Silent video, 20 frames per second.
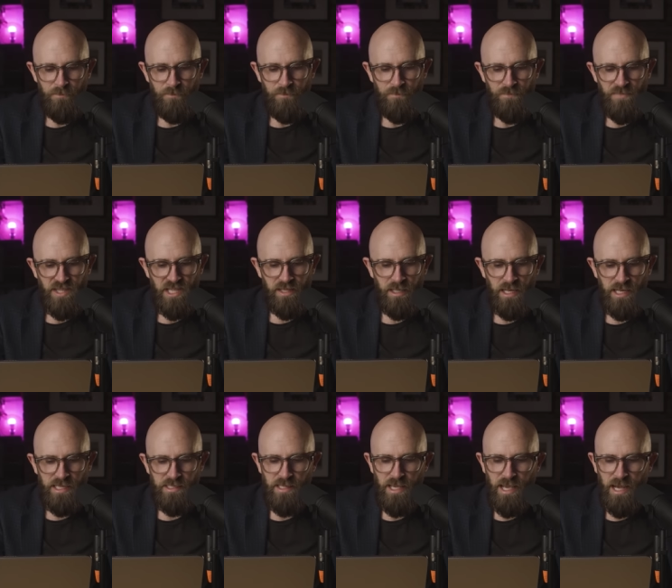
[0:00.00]

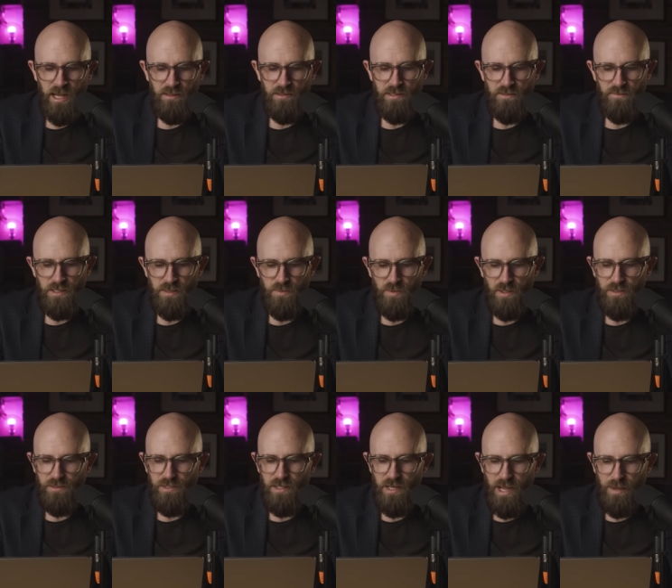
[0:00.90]
Nonetheless, the owls of this
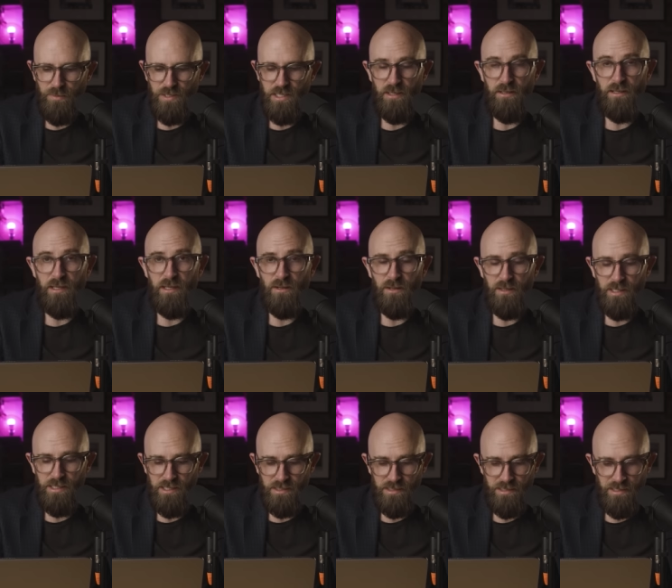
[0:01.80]
world should absolutely not
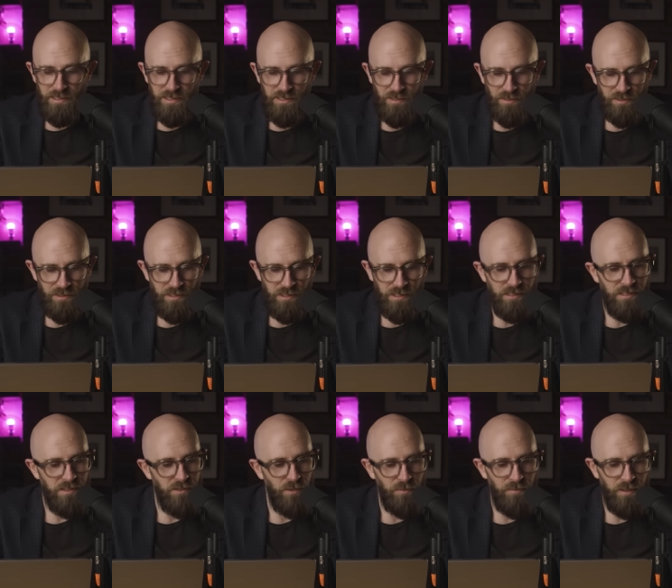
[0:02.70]
listen to this
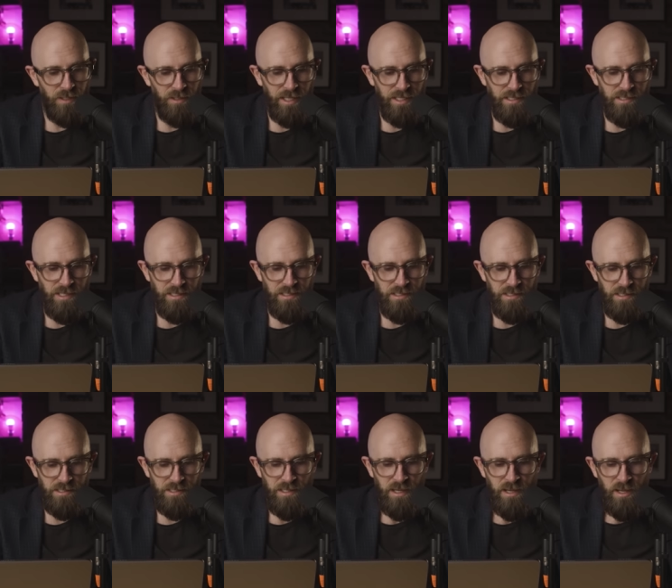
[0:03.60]
nonsense nor feel like
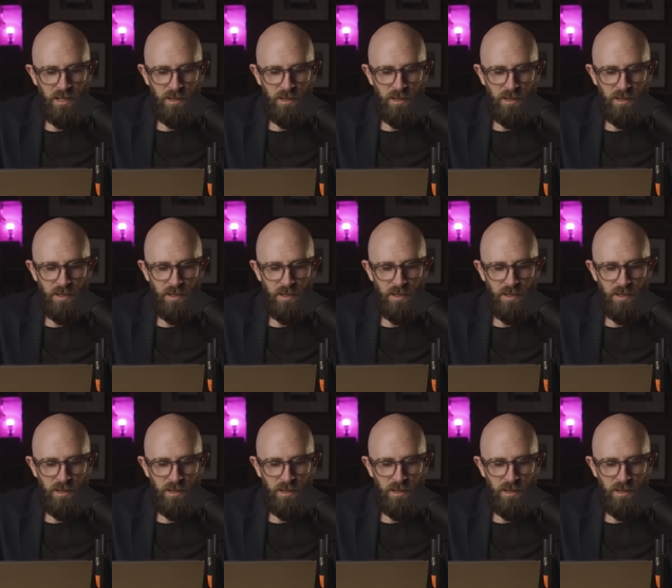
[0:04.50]
dunces,